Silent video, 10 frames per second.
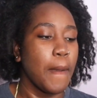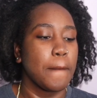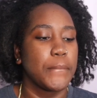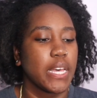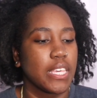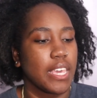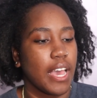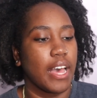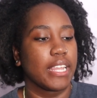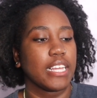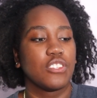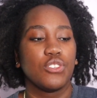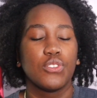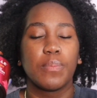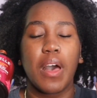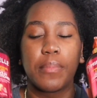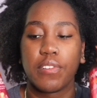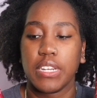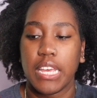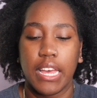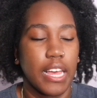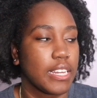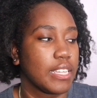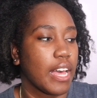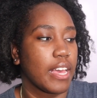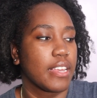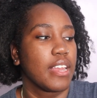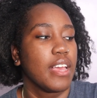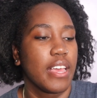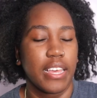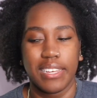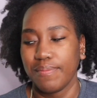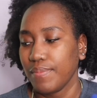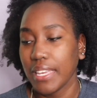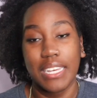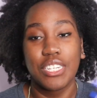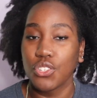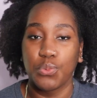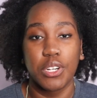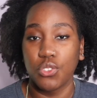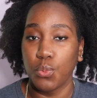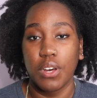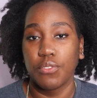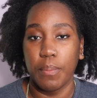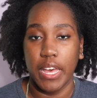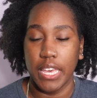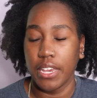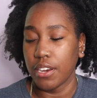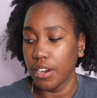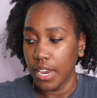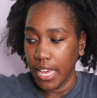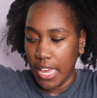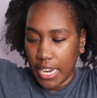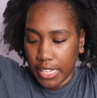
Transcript: But yeah, I like to use the pomegranate and honey line. It just works well for my hair. And I